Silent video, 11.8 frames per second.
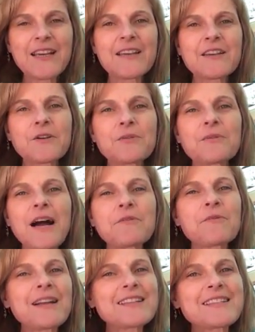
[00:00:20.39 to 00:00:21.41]
I
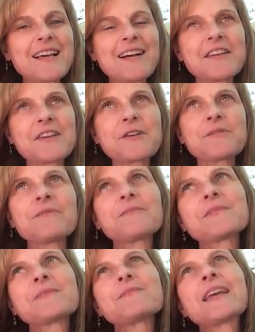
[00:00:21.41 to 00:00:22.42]
want to tell you,
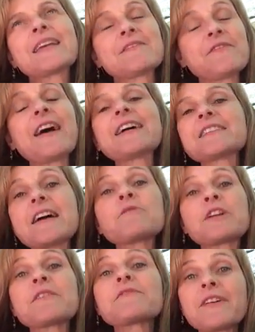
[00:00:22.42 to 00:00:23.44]
in fact, I'm going
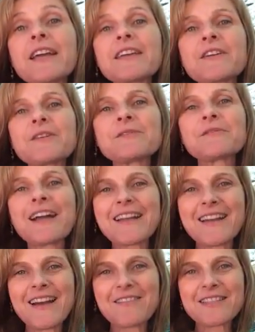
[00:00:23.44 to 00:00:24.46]
to invite you right
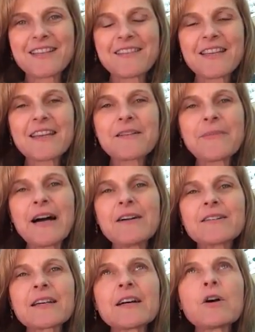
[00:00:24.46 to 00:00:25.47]
now to think
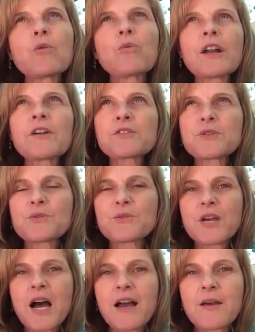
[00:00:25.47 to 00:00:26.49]
about one or two
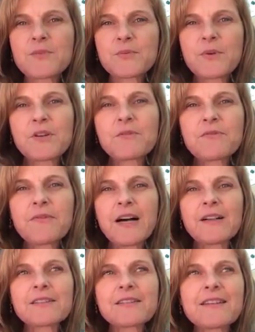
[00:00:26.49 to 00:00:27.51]
times when you
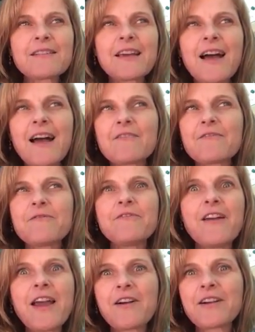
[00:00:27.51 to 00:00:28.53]
felt
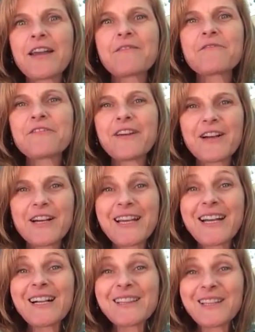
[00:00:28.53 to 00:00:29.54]
very, very
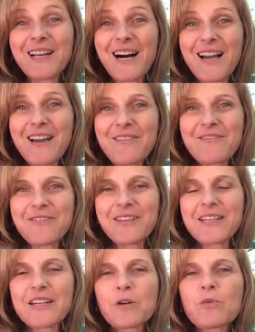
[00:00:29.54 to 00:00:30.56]
alive.
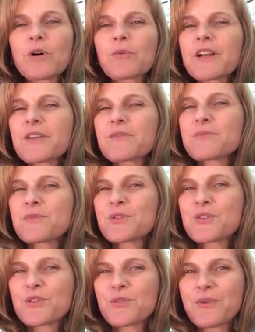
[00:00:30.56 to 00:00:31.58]
What were you
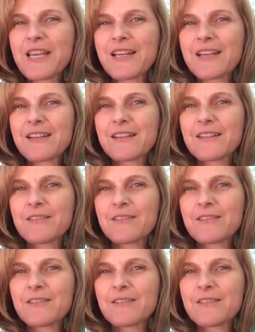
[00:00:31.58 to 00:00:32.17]
doing?